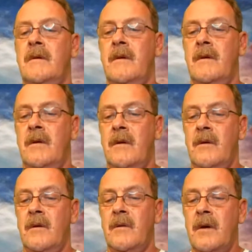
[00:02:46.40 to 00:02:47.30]

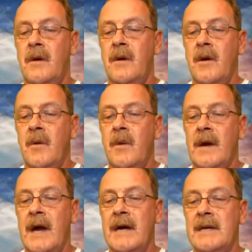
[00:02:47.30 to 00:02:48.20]
Oh, well,
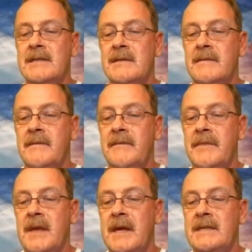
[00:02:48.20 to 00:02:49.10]
guys,
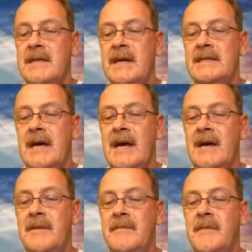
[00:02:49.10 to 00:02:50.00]
it's that
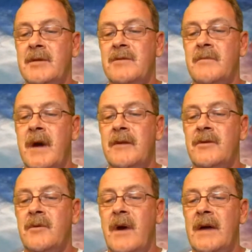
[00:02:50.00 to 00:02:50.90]
time. Mr.
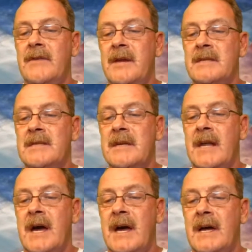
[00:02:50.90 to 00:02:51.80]
Matthew Anthony's in
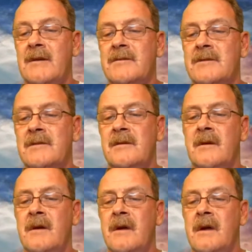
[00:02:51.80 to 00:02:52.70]
the house.
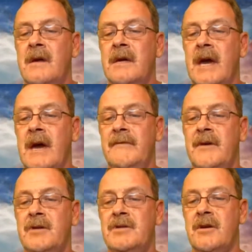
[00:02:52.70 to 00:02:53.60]

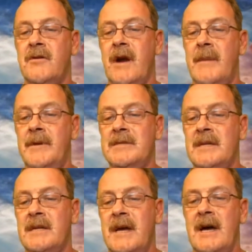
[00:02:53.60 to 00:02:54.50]
Catfish and Crappie's
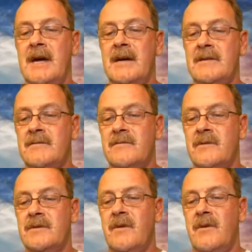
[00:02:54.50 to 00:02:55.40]
in the house.
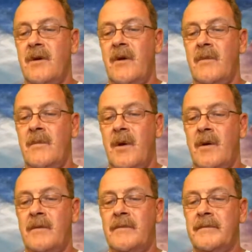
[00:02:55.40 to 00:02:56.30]
What's going on,
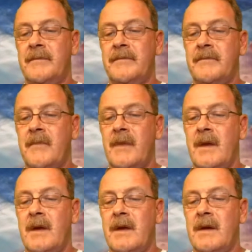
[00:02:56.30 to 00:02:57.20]
Mark?
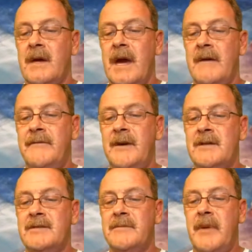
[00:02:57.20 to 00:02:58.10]

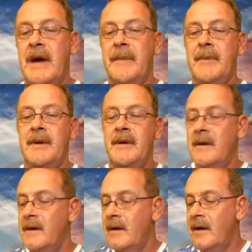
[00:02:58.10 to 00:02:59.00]
Catfish and Pappy.
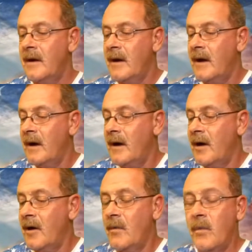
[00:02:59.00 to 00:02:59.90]

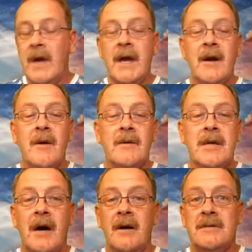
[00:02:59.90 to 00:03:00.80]
We gonna
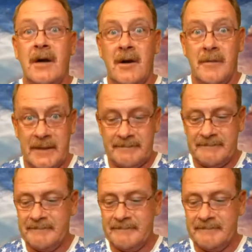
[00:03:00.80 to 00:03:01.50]
talk tournament.